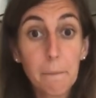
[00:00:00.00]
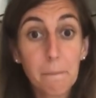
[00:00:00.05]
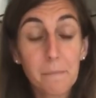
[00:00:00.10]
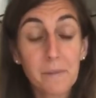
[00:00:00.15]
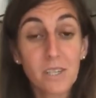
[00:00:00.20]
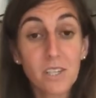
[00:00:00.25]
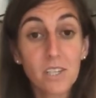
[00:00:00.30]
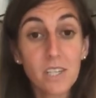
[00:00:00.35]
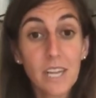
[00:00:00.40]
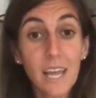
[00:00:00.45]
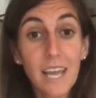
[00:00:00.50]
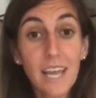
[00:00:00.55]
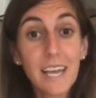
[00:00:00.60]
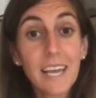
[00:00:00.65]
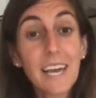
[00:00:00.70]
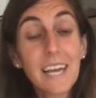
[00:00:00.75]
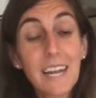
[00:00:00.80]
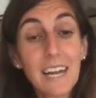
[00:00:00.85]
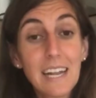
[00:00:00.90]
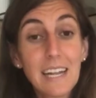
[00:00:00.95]
but today I
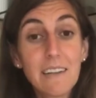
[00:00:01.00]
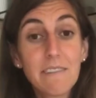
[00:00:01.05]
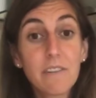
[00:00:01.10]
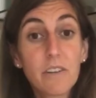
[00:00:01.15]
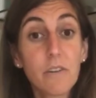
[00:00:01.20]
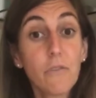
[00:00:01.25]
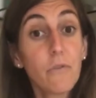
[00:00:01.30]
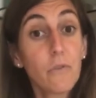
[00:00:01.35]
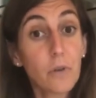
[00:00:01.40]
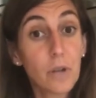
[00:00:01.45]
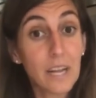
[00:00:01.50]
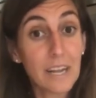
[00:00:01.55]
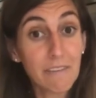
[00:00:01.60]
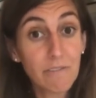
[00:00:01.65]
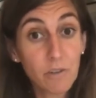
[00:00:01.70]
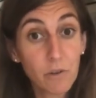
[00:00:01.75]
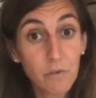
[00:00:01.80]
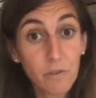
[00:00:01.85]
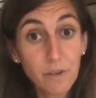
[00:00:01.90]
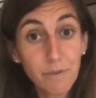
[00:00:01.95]
had a little bit of food
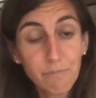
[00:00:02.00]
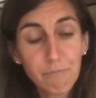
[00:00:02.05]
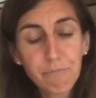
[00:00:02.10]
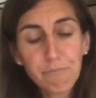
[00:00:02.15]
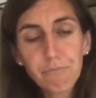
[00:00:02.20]
left over